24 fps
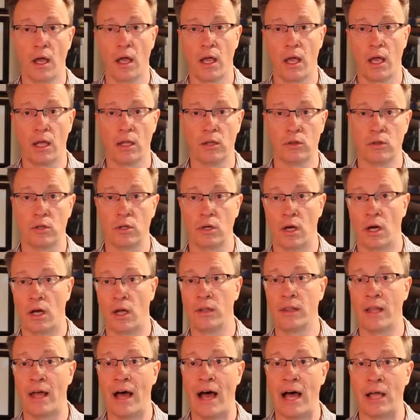and
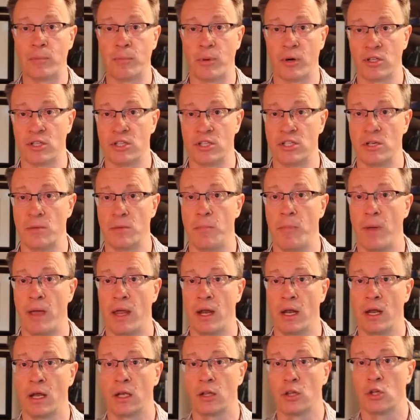not
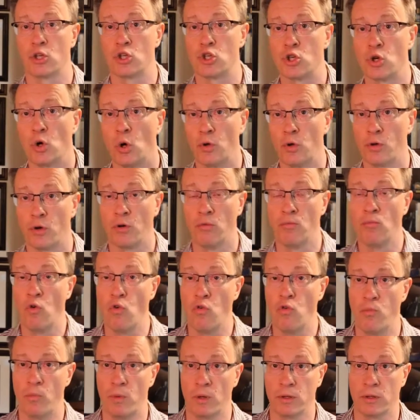participating in the shoulder
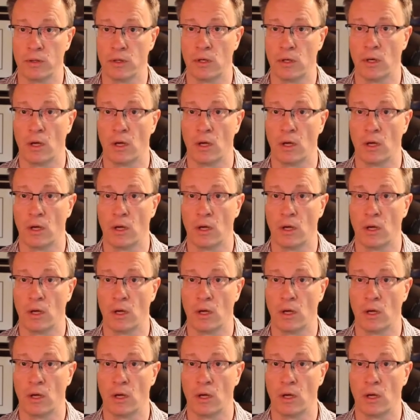movement.